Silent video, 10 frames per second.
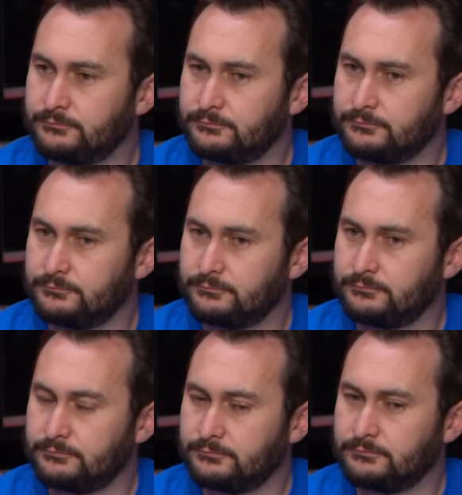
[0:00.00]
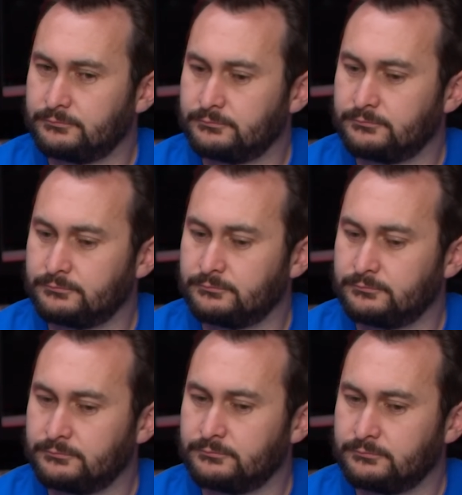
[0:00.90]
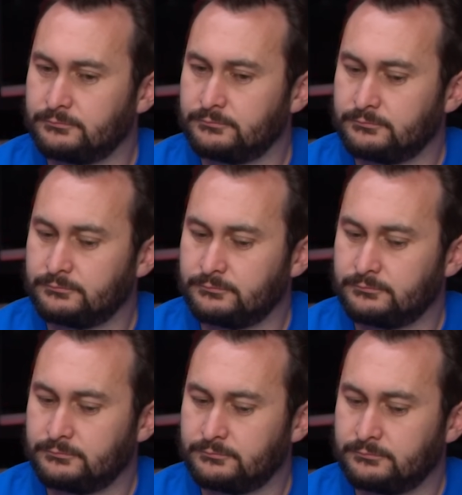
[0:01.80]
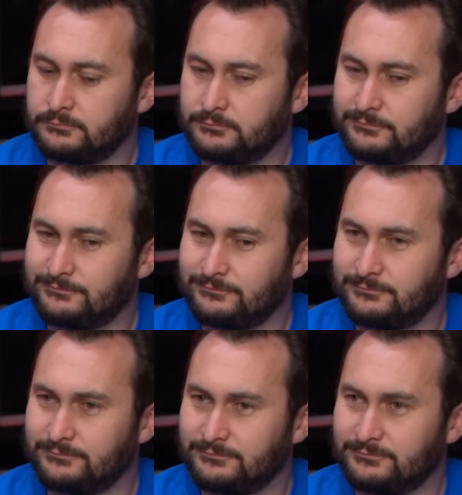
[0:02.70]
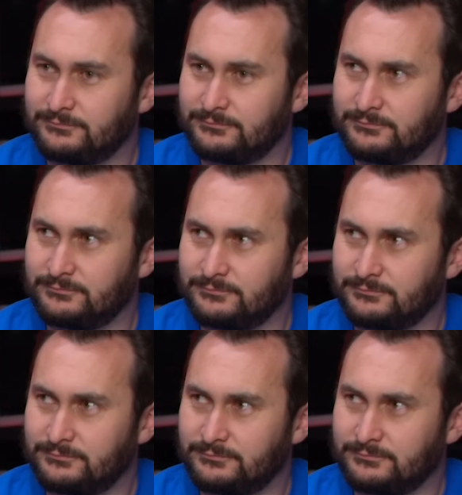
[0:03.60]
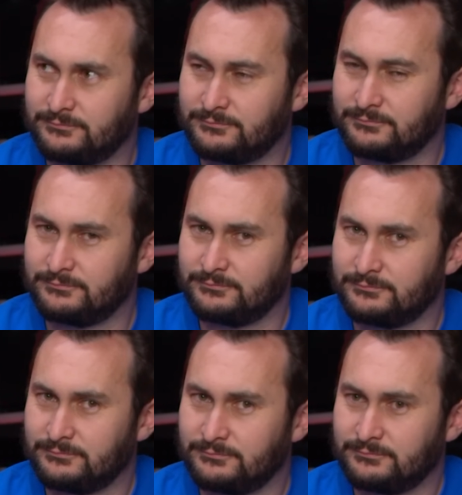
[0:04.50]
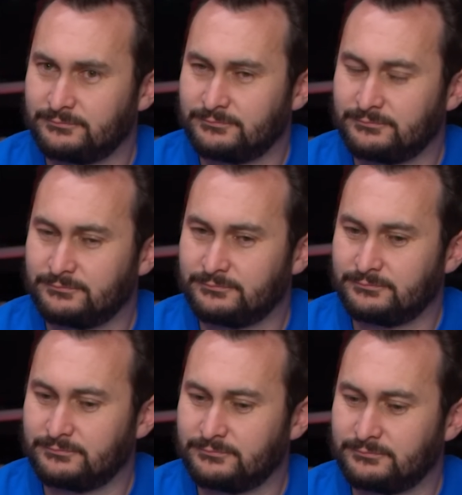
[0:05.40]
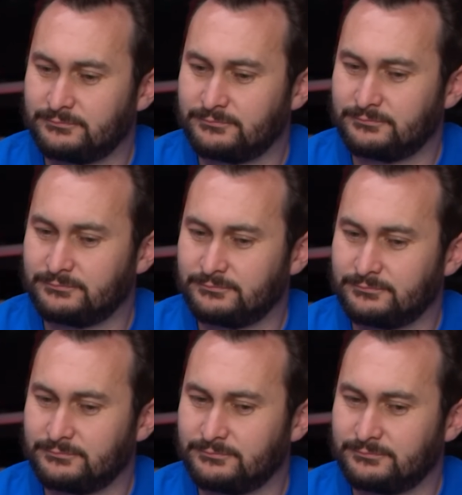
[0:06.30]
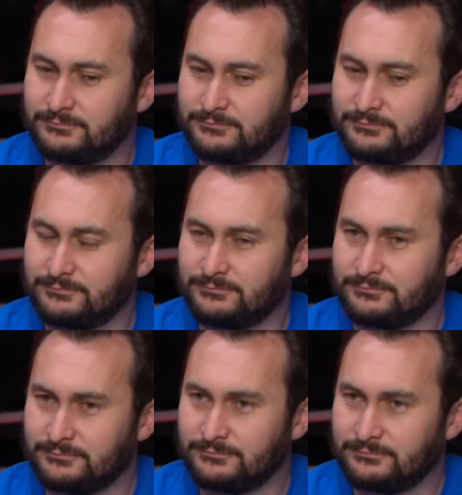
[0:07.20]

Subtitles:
(not speaking)